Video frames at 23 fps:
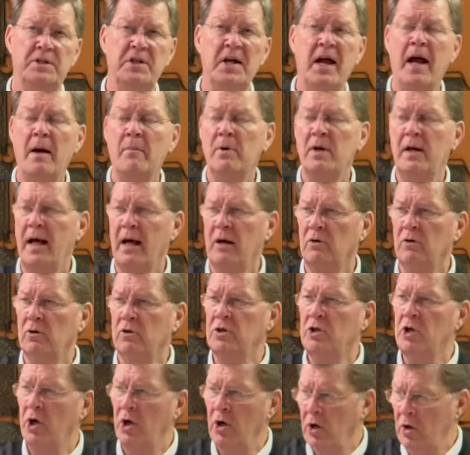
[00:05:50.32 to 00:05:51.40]
tabernacle
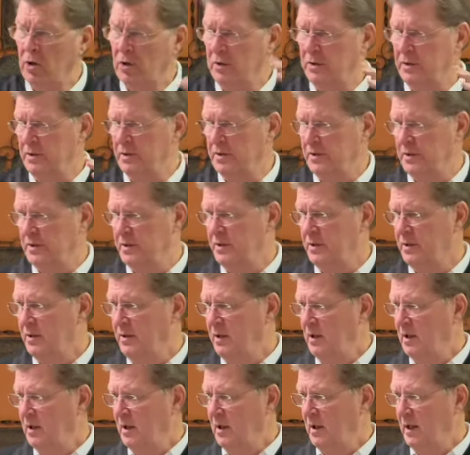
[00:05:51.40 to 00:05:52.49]
curtains
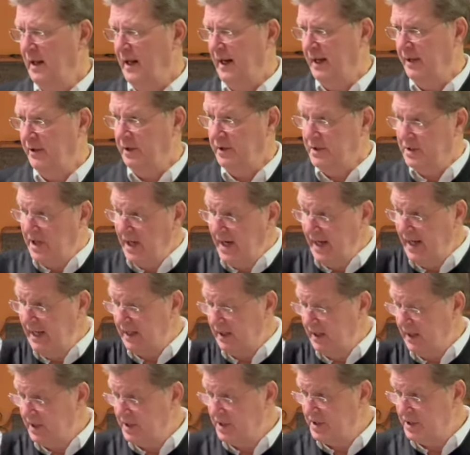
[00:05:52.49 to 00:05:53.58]
and the tent
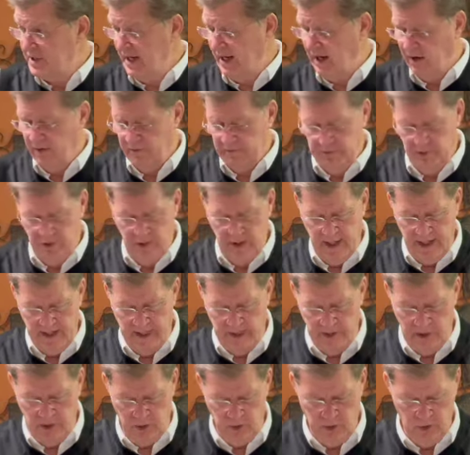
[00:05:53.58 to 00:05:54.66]
itself. You had
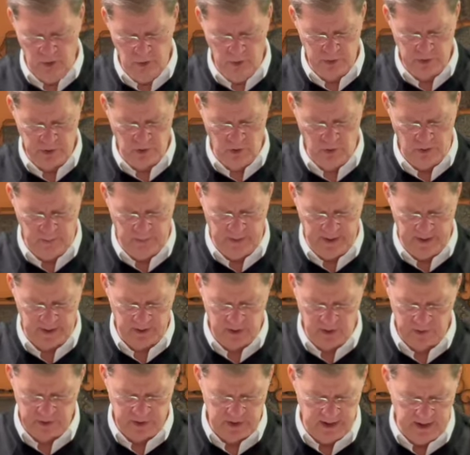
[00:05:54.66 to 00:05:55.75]
to know who was going to pick
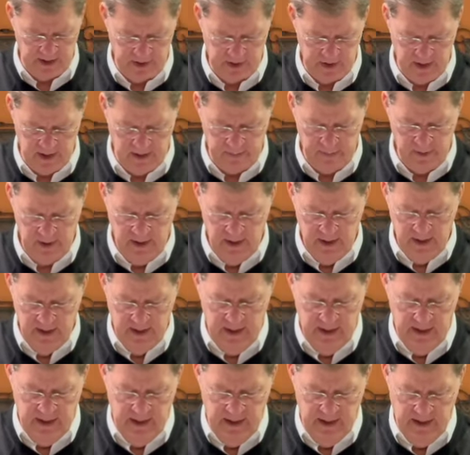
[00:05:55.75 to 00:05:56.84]
those things up.
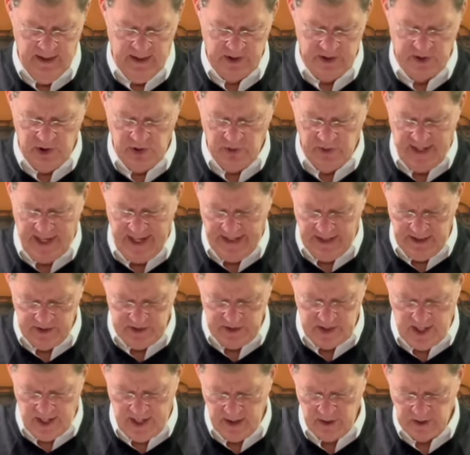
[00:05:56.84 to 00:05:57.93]
And so that
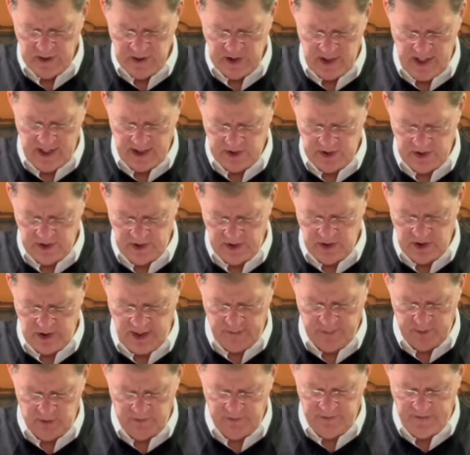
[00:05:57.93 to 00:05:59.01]
entire section,
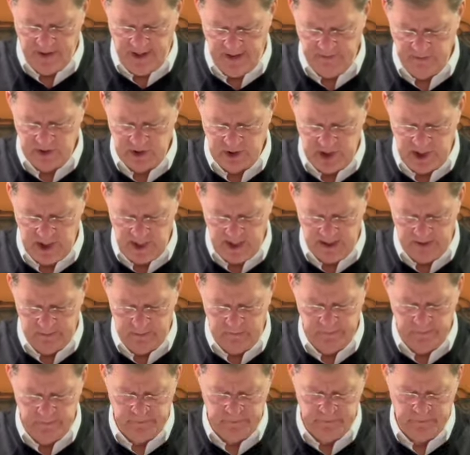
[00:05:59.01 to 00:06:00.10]
chapter 5 to 10,
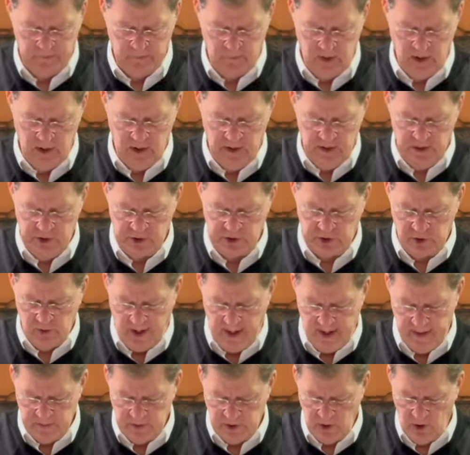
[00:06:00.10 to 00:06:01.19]

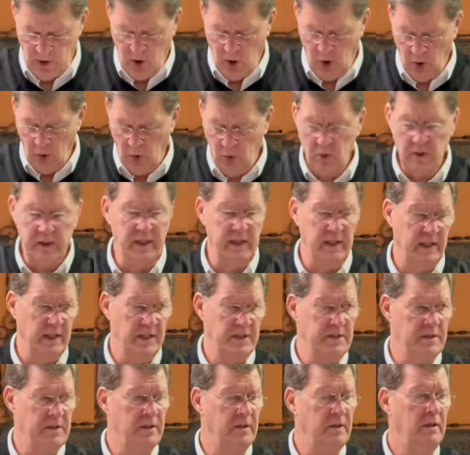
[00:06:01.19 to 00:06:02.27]
describes the
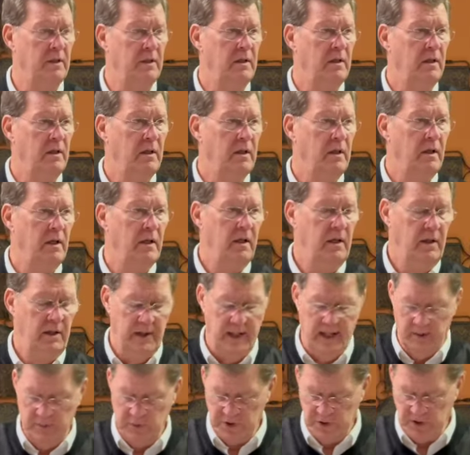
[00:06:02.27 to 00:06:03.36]
holiness
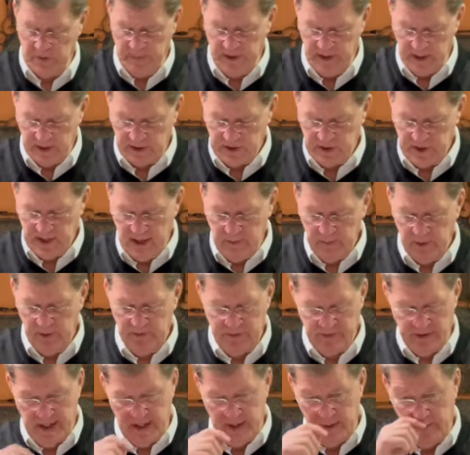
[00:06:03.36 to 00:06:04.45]
that was to be
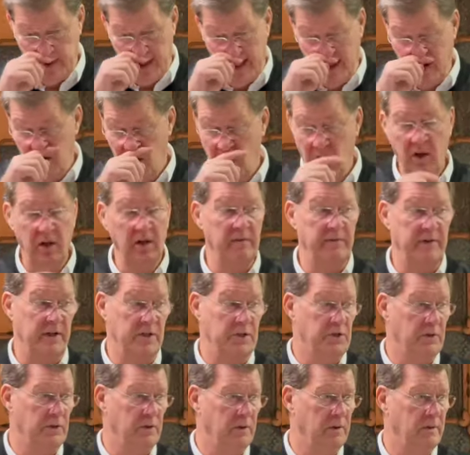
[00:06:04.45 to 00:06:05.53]
exemplified by all of
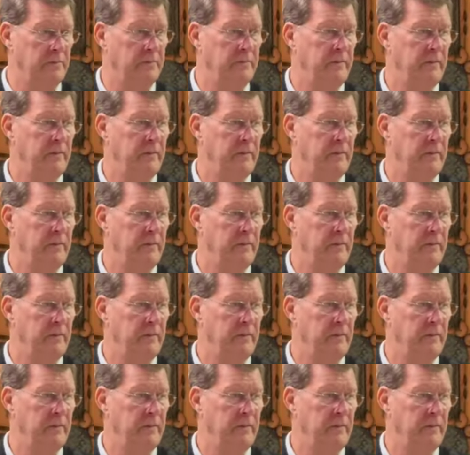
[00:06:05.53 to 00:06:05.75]
Israel